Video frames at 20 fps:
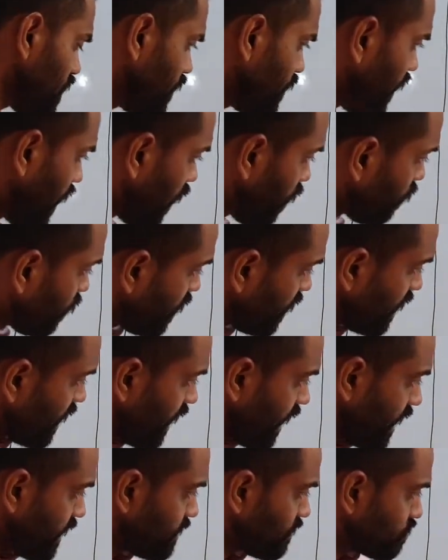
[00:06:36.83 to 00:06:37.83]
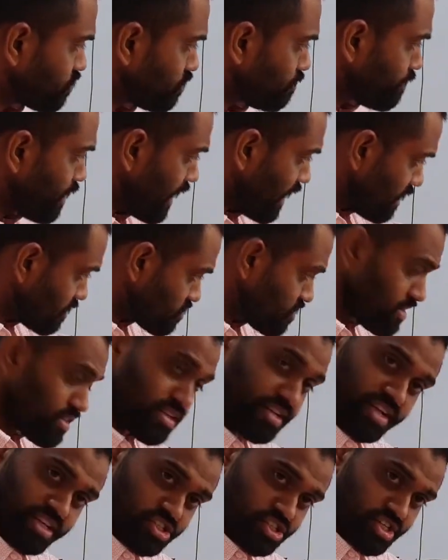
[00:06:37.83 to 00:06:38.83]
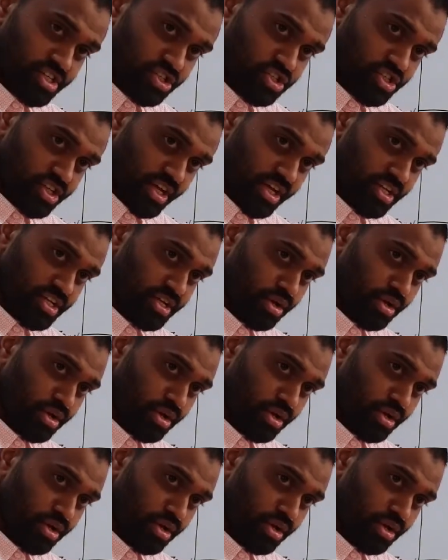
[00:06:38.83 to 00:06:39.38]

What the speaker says: Now, and it remains in the resting state.